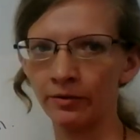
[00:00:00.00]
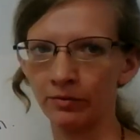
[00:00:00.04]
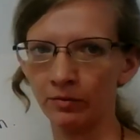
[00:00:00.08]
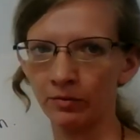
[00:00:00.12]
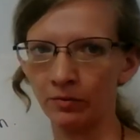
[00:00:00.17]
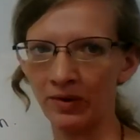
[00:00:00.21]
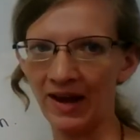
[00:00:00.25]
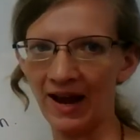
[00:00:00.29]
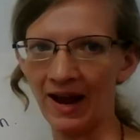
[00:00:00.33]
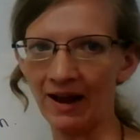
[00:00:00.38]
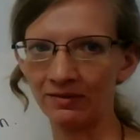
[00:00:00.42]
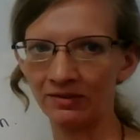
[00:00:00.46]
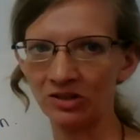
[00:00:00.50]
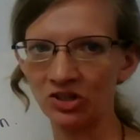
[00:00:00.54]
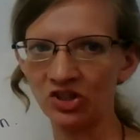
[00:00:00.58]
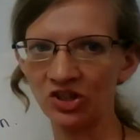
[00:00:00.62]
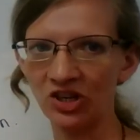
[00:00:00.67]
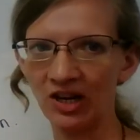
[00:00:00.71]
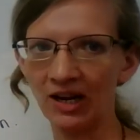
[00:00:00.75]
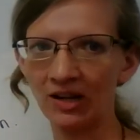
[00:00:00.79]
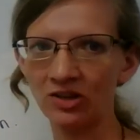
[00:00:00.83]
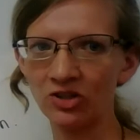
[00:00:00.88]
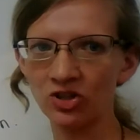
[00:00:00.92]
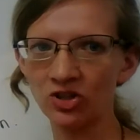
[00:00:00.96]
we have to
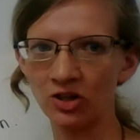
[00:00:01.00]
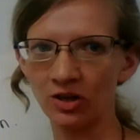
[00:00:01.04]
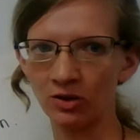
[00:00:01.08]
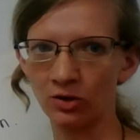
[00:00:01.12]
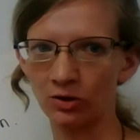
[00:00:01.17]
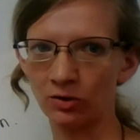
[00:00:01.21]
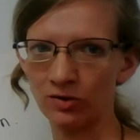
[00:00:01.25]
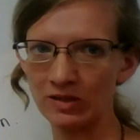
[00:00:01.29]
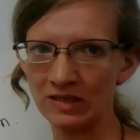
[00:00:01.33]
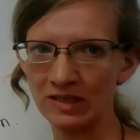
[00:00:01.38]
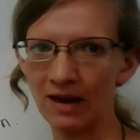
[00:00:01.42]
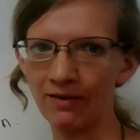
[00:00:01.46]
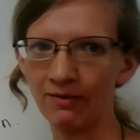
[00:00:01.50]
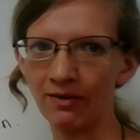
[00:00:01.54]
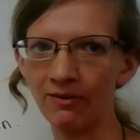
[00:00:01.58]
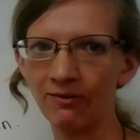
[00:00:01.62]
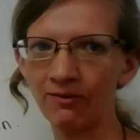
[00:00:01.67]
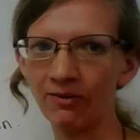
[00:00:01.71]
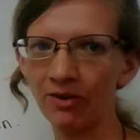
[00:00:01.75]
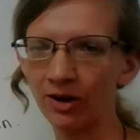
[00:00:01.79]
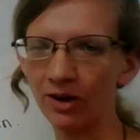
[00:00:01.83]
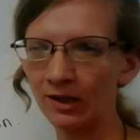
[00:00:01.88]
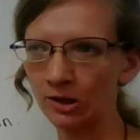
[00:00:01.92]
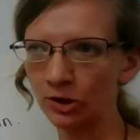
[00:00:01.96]
change the 7
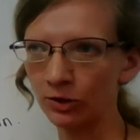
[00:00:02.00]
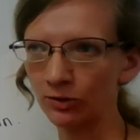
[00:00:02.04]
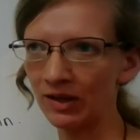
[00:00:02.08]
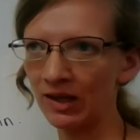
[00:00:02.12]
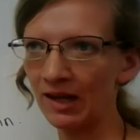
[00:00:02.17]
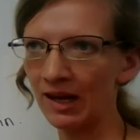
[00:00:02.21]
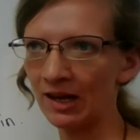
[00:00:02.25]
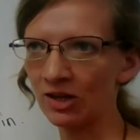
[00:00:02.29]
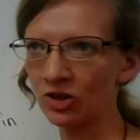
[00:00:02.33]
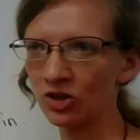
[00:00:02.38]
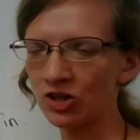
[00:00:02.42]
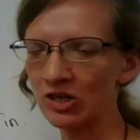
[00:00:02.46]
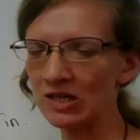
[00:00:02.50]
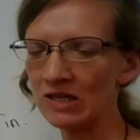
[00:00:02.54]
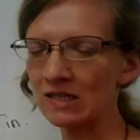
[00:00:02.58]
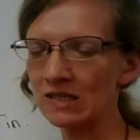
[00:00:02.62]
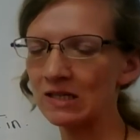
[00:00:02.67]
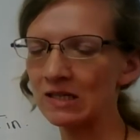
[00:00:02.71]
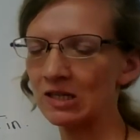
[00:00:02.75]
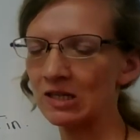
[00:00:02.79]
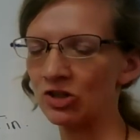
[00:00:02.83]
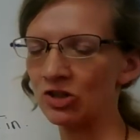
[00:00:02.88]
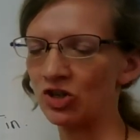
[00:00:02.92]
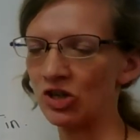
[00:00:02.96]
foot and 3 inches
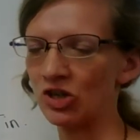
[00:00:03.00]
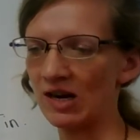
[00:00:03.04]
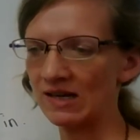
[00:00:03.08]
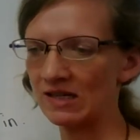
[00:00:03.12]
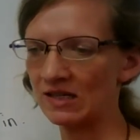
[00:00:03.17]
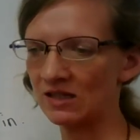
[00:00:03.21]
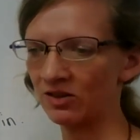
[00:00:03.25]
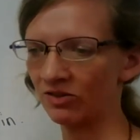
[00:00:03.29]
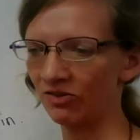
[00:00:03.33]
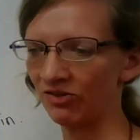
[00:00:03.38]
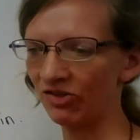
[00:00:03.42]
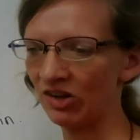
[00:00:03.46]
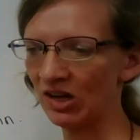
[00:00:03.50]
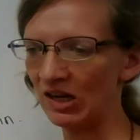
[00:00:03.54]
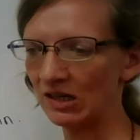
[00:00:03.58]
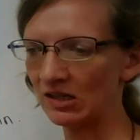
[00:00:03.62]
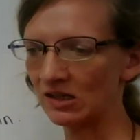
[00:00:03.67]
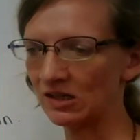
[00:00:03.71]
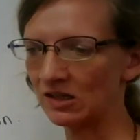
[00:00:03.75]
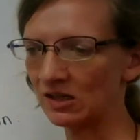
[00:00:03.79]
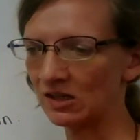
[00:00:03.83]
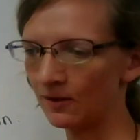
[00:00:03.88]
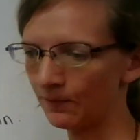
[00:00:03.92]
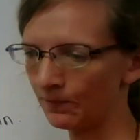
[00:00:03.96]
to just
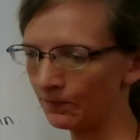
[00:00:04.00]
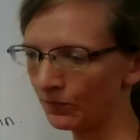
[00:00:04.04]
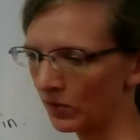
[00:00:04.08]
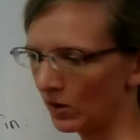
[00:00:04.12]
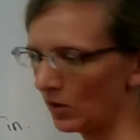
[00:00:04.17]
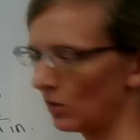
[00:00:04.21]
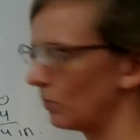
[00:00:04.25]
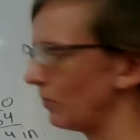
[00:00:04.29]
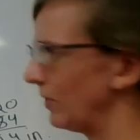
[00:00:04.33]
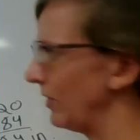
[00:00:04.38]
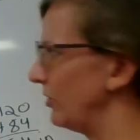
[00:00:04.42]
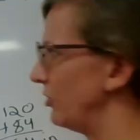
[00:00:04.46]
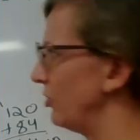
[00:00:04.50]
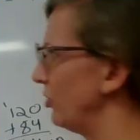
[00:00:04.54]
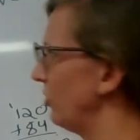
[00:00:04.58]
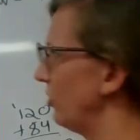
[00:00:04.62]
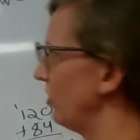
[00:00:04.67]
feet. We do